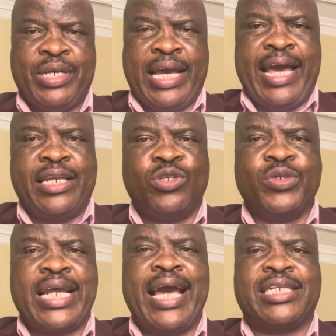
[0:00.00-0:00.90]
And you
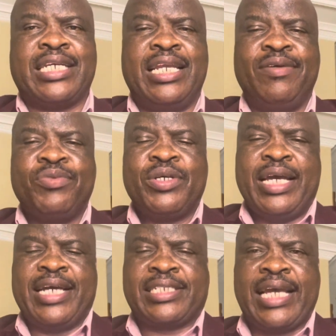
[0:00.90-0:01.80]
would actually
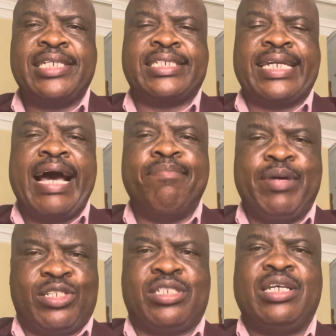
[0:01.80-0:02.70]
exchange
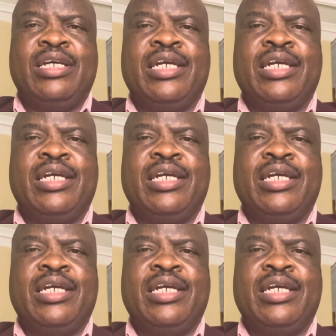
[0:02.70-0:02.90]
numbers